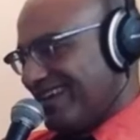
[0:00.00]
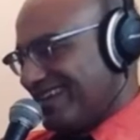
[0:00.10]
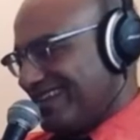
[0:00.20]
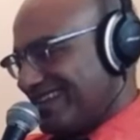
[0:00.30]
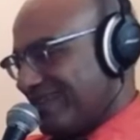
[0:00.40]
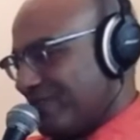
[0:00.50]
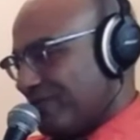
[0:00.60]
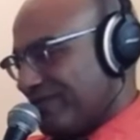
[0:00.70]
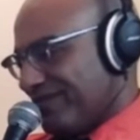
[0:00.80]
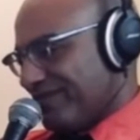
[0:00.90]
instead of
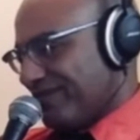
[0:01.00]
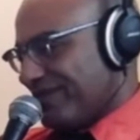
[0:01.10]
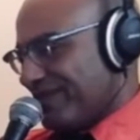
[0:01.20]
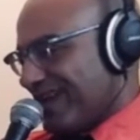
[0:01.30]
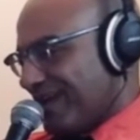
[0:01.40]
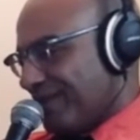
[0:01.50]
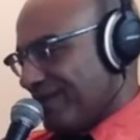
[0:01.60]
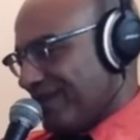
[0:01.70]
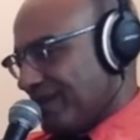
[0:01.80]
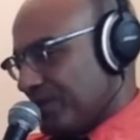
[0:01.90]
with the
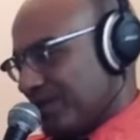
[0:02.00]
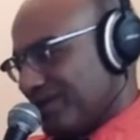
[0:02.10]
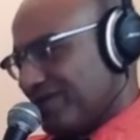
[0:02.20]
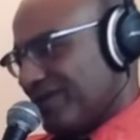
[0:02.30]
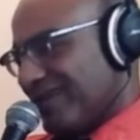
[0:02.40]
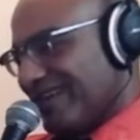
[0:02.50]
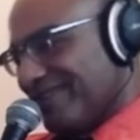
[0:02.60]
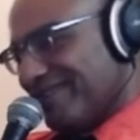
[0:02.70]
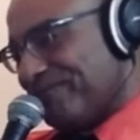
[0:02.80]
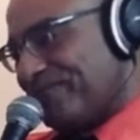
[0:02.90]
now-vanished Corellian.